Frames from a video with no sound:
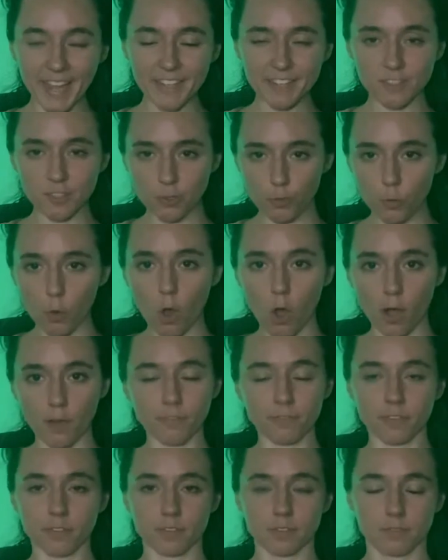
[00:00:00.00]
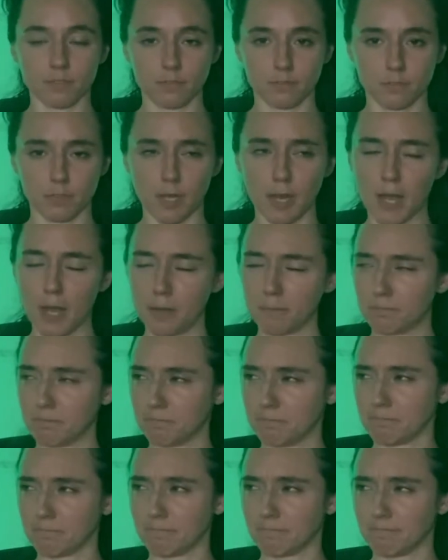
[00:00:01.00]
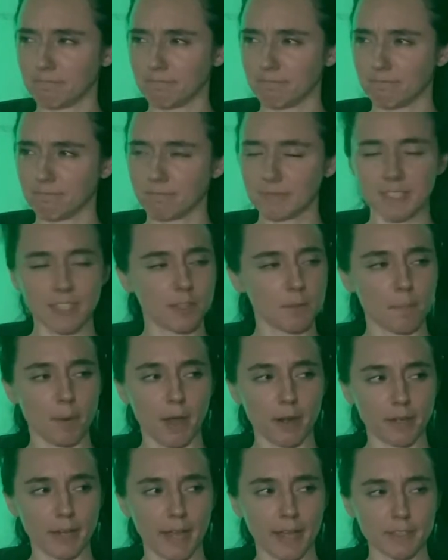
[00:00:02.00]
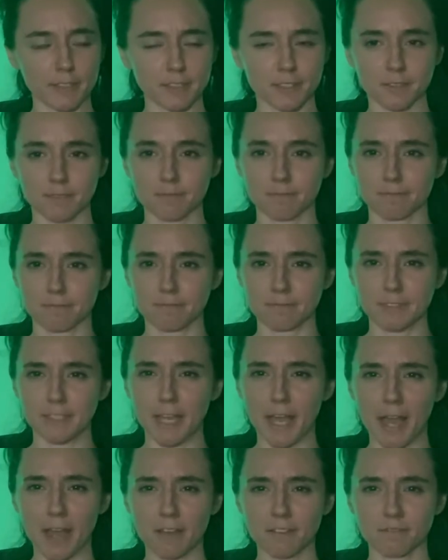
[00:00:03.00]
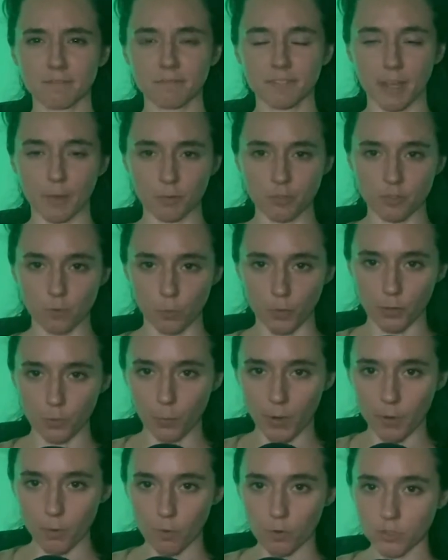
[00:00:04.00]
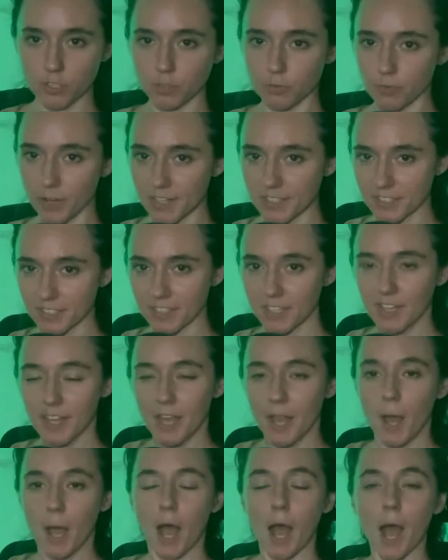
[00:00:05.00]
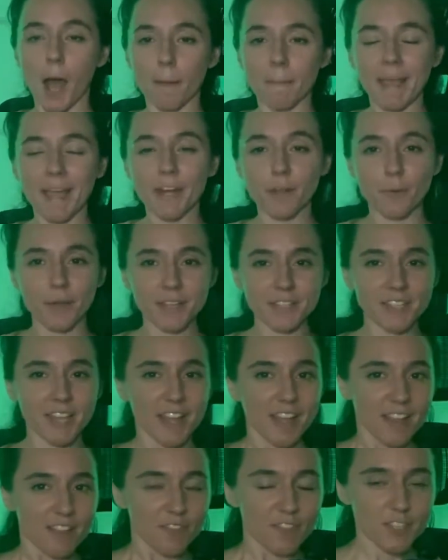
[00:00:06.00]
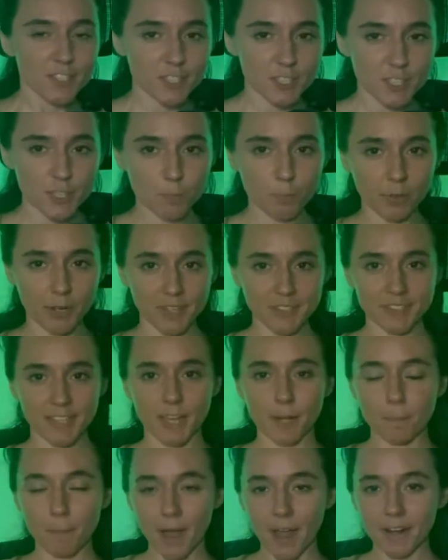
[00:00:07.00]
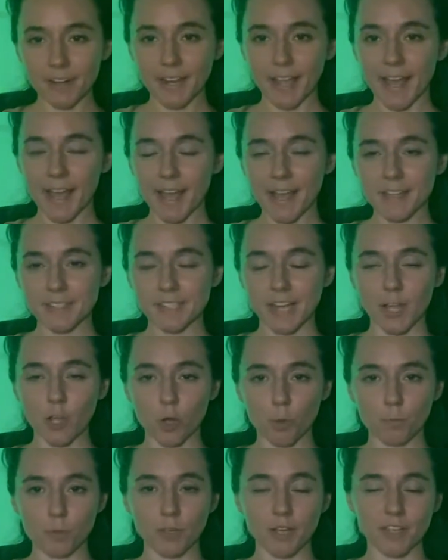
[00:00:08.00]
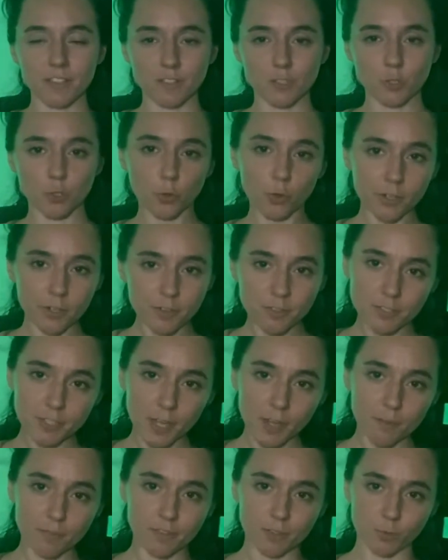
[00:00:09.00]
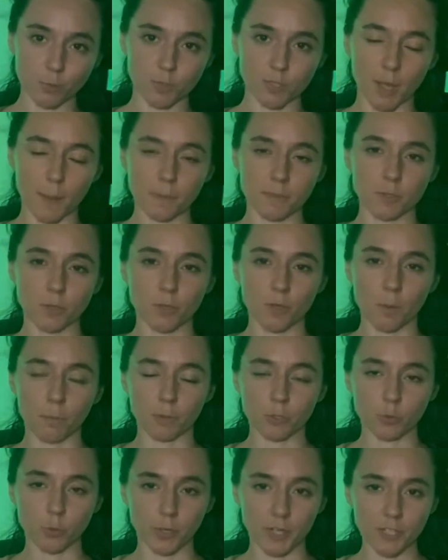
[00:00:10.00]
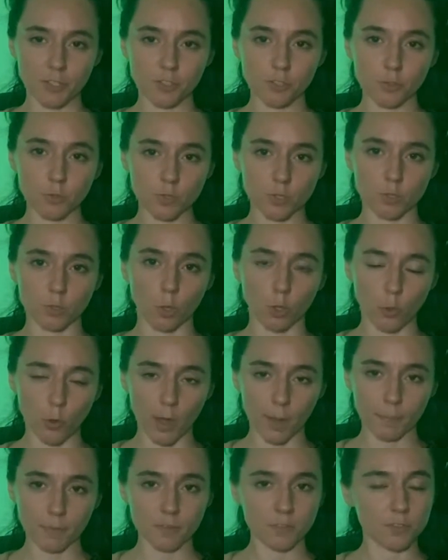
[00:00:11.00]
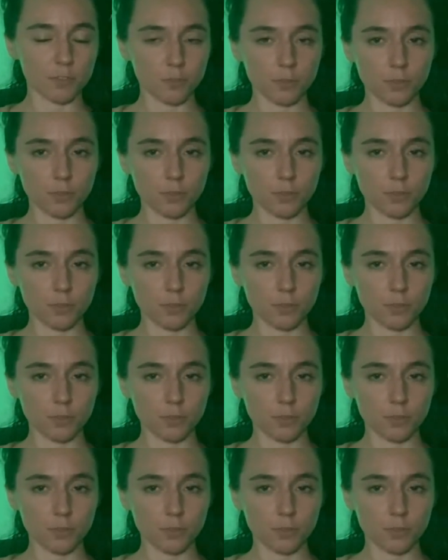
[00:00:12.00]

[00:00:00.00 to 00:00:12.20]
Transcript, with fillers: you off in the podcast? Yeah, that was a weird way to phrase it. Anyways, this is the Pranzata Podcast. I hope you guys enjoyed yourself. This was episode number 22, a solo episode.